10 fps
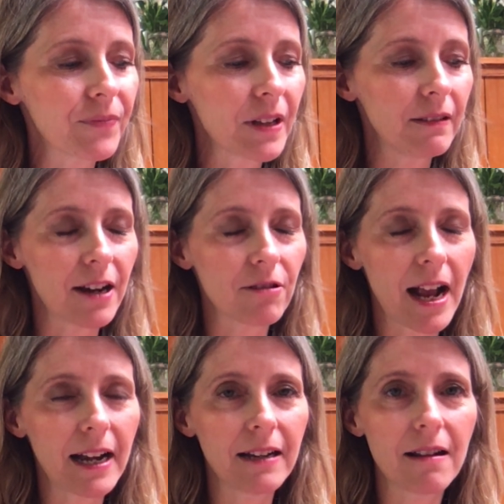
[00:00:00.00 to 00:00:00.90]
letter
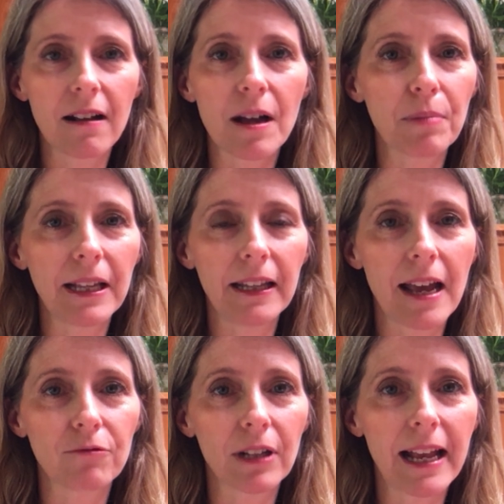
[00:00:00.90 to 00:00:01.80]
writing, completely
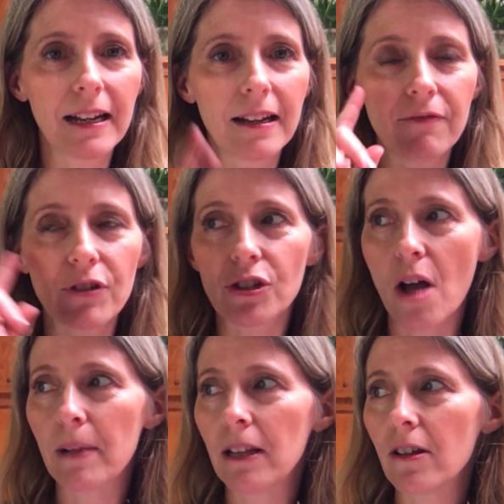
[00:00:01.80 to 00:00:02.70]
unrelated, if you saw
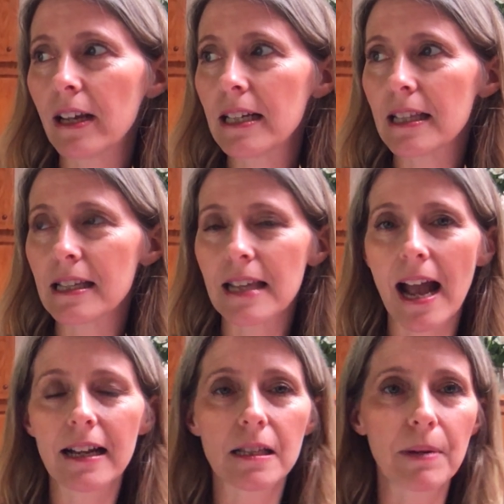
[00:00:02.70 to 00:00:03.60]
me looking to the
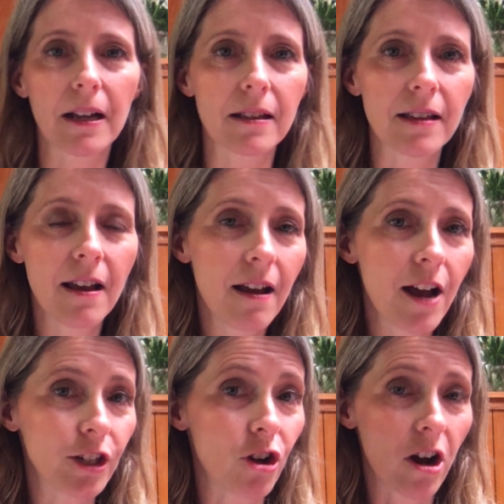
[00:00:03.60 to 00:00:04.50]
side, it's because
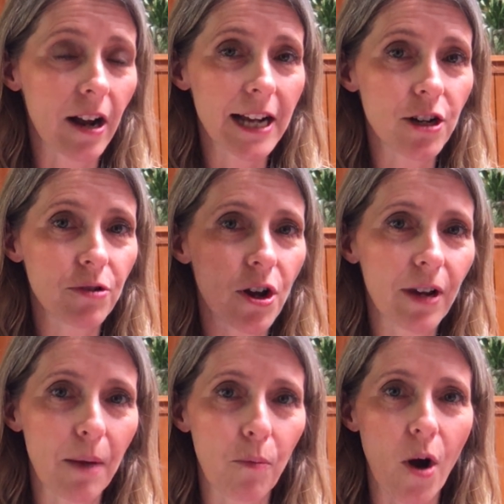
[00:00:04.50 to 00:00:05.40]
a dog I don't know
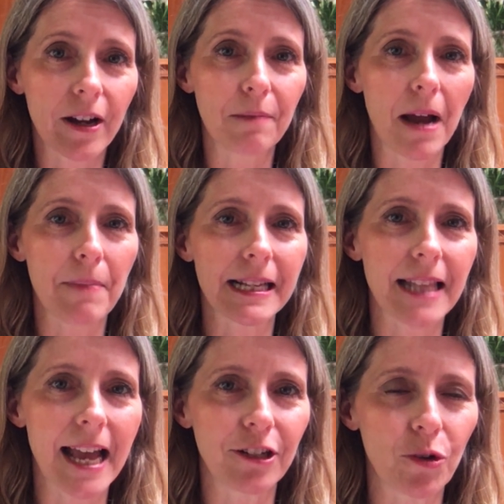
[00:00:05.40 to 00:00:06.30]
kept walking by my
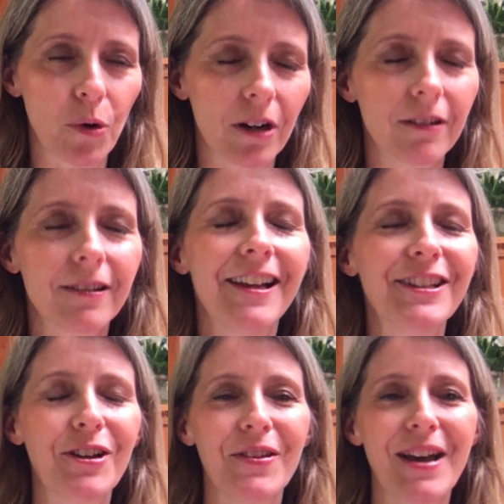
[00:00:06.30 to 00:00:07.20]
sliding door.
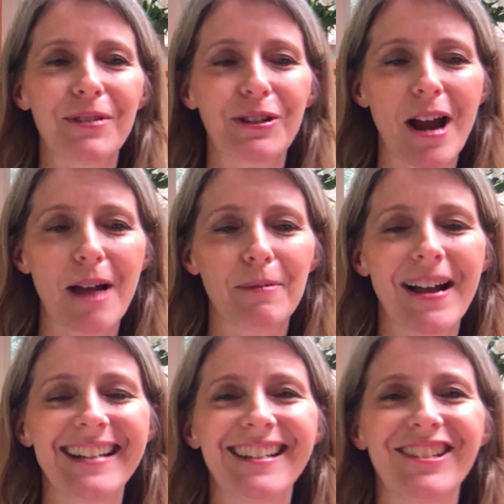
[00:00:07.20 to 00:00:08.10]
So that was grabbing my
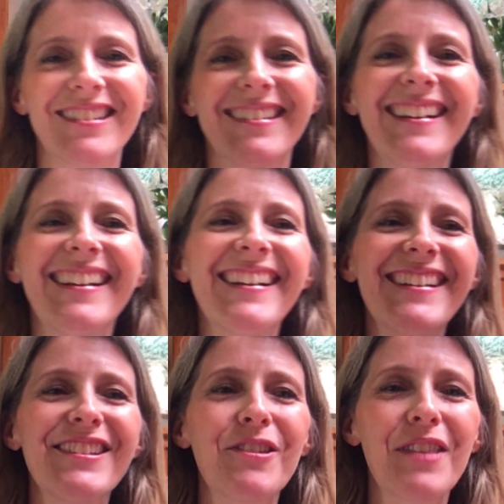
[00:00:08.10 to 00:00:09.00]
attention.
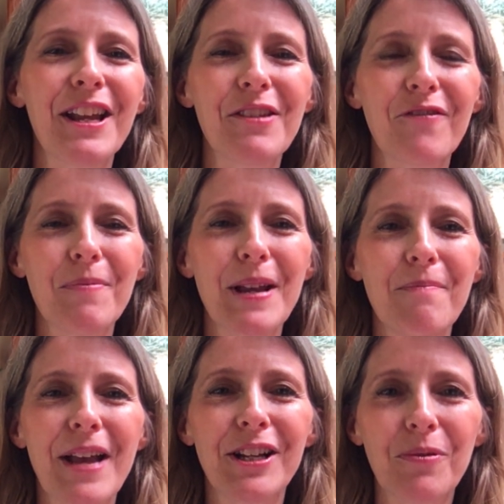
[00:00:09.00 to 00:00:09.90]
So thank you for being
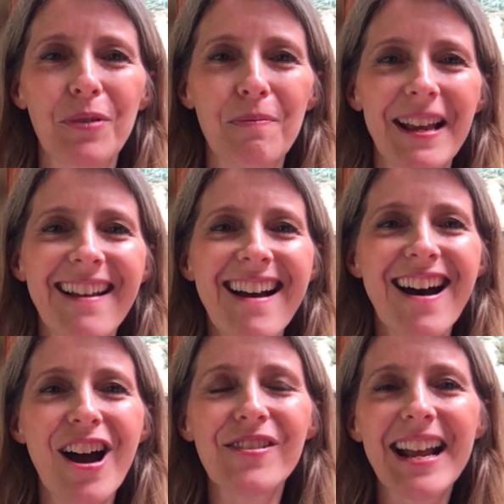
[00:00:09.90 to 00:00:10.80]
patient with me.
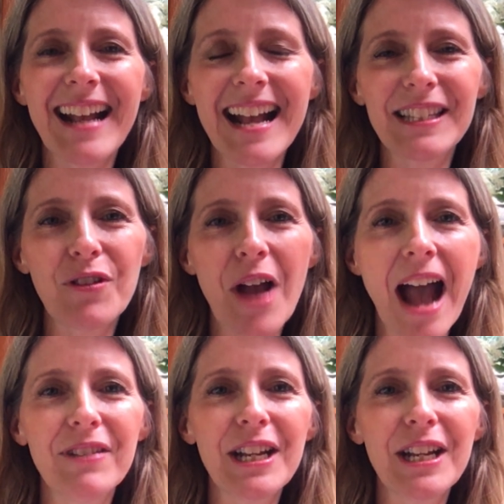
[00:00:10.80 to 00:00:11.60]
All right, guys, if you have any